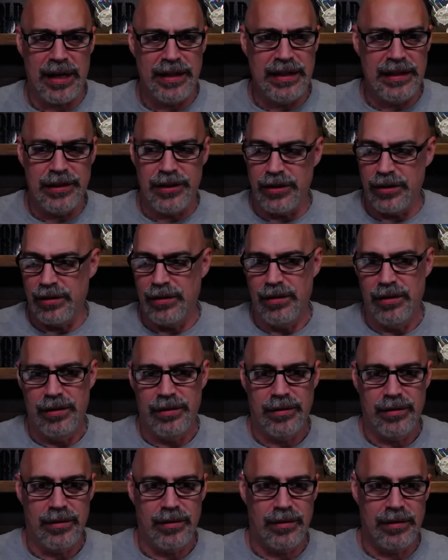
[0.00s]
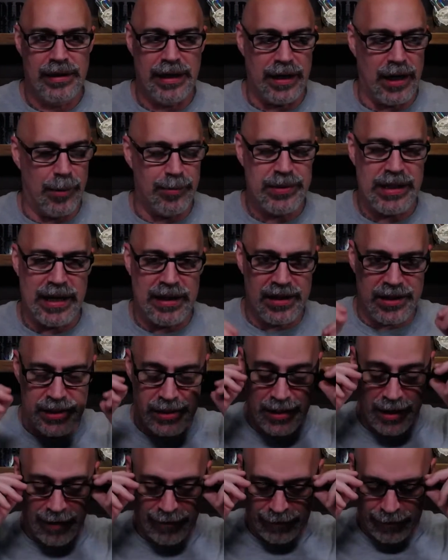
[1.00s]
I need to get updated
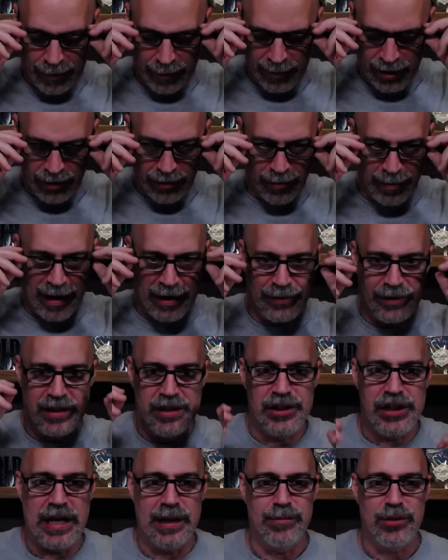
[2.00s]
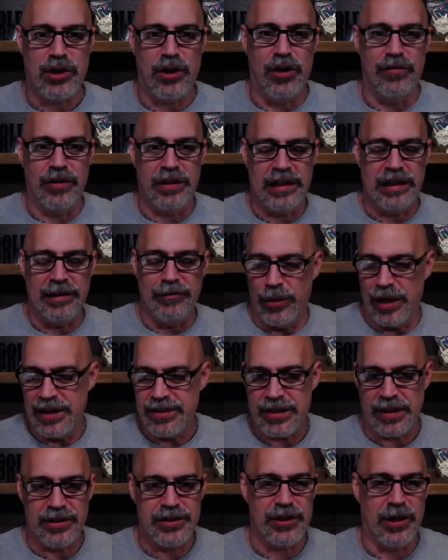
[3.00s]
stuff from you about the James Culver giveaway
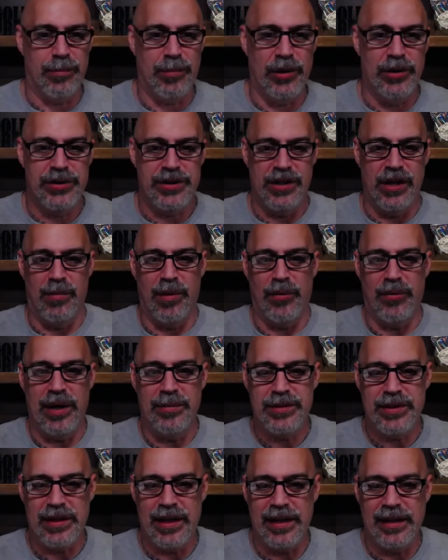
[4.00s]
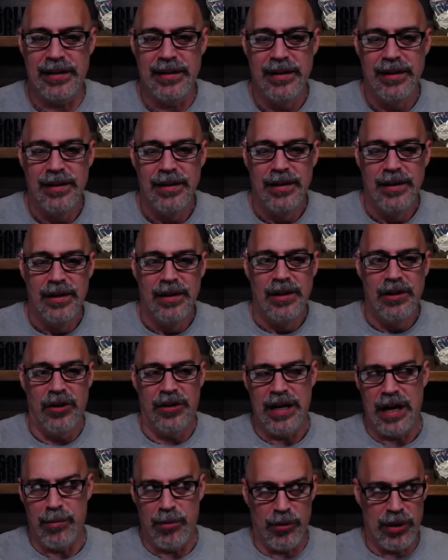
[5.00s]
so I can start posting on my website.
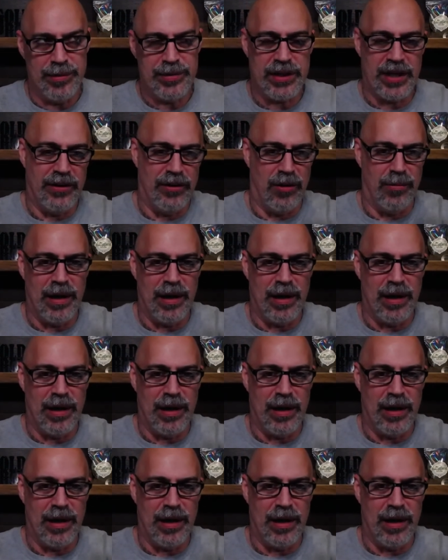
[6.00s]
Or not on my website, on